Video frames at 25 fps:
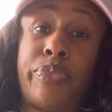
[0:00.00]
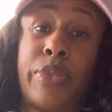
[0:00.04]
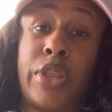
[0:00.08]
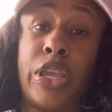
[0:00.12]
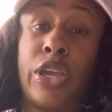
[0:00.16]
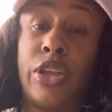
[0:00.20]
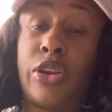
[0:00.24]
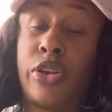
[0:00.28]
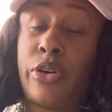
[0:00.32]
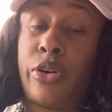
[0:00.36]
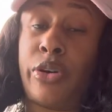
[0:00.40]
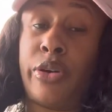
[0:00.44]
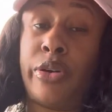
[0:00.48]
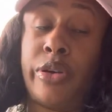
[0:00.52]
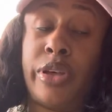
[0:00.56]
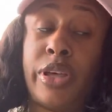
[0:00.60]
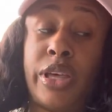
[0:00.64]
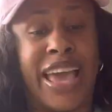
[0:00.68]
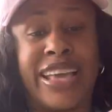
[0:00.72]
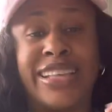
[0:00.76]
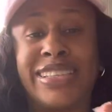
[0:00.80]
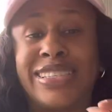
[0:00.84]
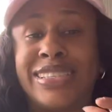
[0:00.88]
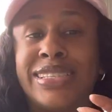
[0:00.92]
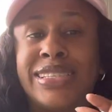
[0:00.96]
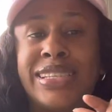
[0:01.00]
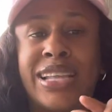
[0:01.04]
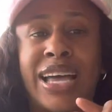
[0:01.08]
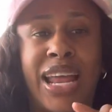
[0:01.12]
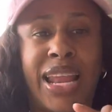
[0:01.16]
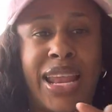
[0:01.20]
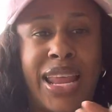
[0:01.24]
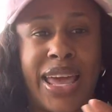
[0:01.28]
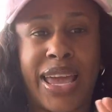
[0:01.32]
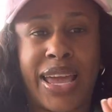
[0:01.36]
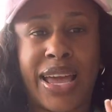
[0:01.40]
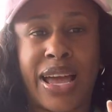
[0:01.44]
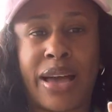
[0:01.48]
You know, it's
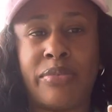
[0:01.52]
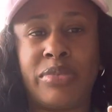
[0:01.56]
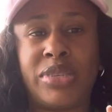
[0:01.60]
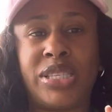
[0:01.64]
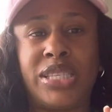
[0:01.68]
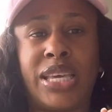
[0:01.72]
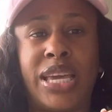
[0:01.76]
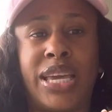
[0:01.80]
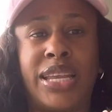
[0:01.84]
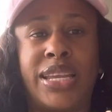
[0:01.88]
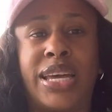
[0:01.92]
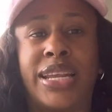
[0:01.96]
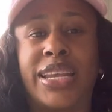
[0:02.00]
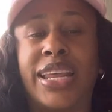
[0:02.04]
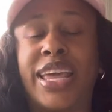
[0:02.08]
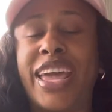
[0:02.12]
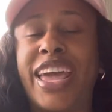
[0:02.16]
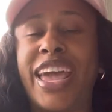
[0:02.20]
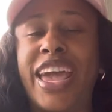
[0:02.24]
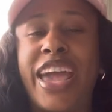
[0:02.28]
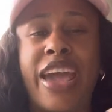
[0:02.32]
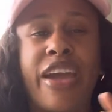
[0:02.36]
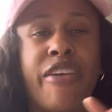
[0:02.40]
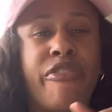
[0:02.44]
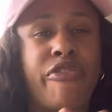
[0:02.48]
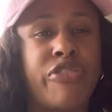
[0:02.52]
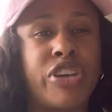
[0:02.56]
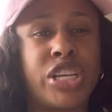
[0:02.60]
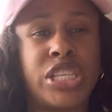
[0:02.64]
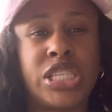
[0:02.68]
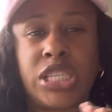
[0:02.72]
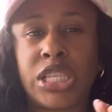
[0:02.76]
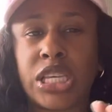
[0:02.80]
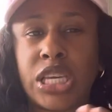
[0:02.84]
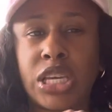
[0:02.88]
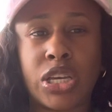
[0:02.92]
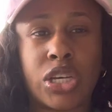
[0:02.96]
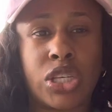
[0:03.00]
not like I'm saying that every
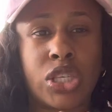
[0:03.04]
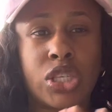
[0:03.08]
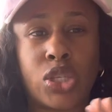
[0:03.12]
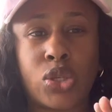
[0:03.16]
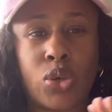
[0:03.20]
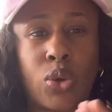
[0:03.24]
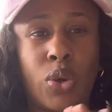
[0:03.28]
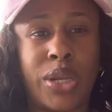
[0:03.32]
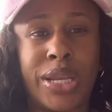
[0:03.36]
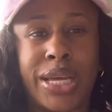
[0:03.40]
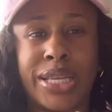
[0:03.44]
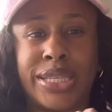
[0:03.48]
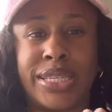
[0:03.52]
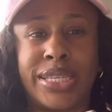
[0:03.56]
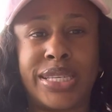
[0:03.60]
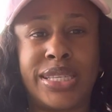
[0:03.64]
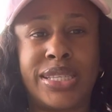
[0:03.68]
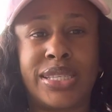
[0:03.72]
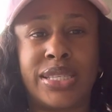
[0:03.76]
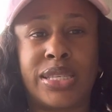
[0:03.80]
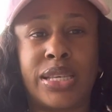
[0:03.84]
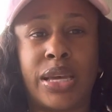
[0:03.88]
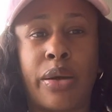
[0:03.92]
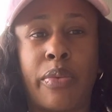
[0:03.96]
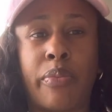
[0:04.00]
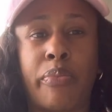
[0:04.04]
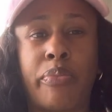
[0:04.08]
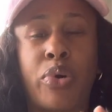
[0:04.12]
single soul that is